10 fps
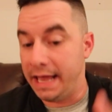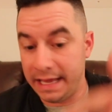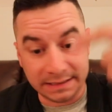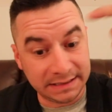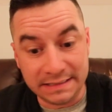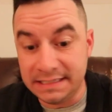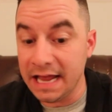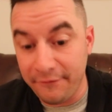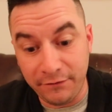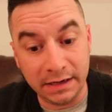It's
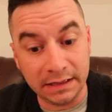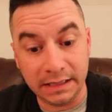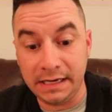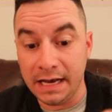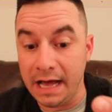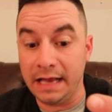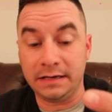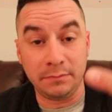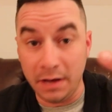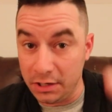definitely
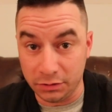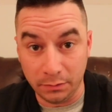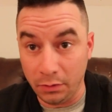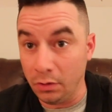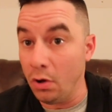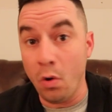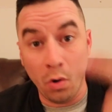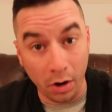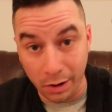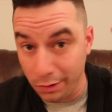not measurable
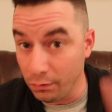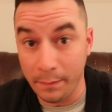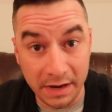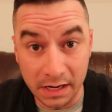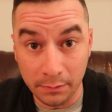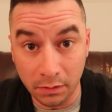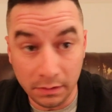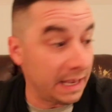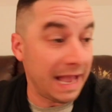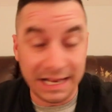or repeatable.
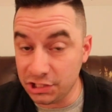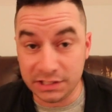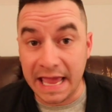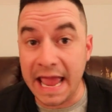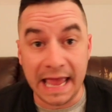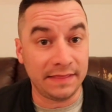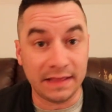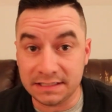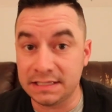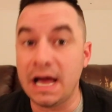Okay, I just can't.
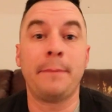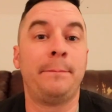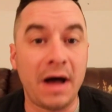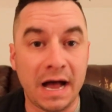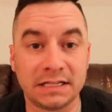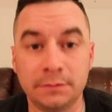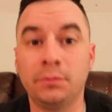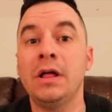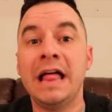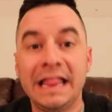That's not
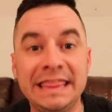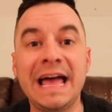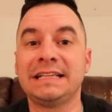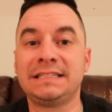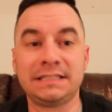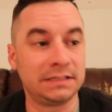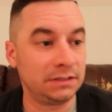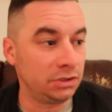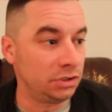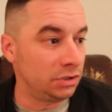possible. That's
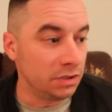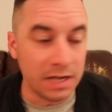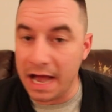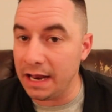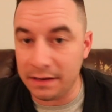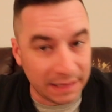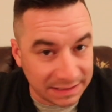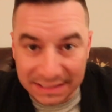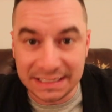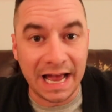
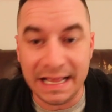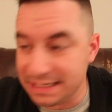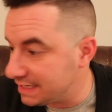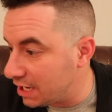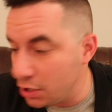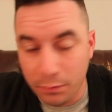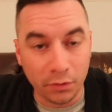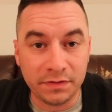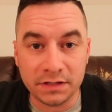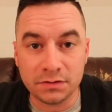science. That's how you
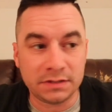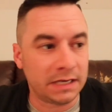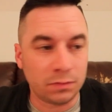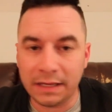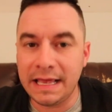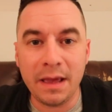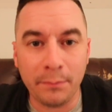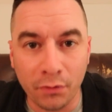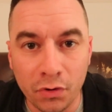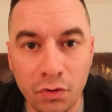prove things through science. Well, I can't
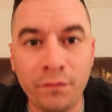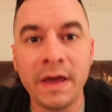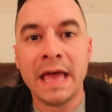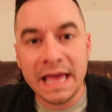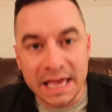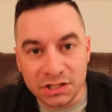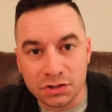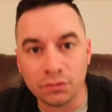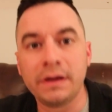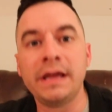prove
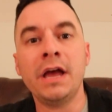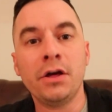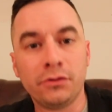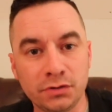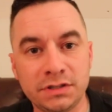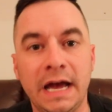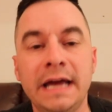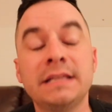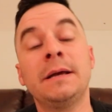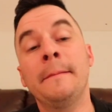history through
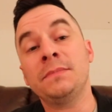science.